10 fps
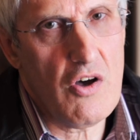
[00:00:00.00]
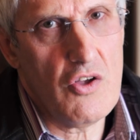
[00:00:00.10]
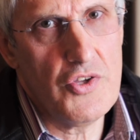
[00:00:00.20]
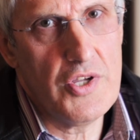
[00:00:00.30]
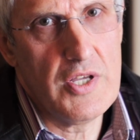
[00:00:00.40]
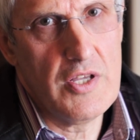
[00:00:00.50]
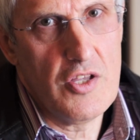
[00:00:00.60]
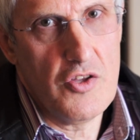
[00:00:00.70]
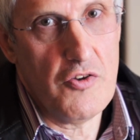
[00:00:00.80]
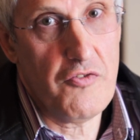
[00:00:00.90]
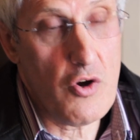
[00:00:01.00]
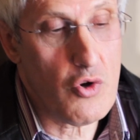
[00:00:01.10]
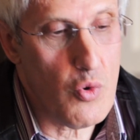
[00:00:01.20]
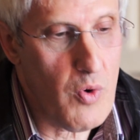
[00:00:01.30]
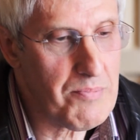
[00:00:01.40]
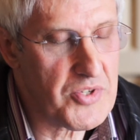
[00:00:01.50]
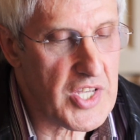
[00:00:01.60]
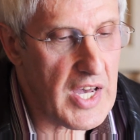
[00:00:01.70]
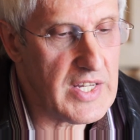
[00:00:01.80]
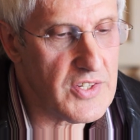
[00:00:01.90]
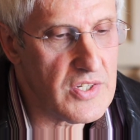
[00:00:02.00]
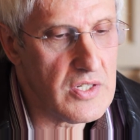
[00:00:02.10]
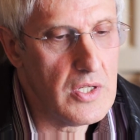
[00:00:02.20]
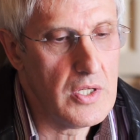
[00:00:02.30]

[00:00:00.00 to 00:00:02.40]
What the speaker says: on the FOCL website?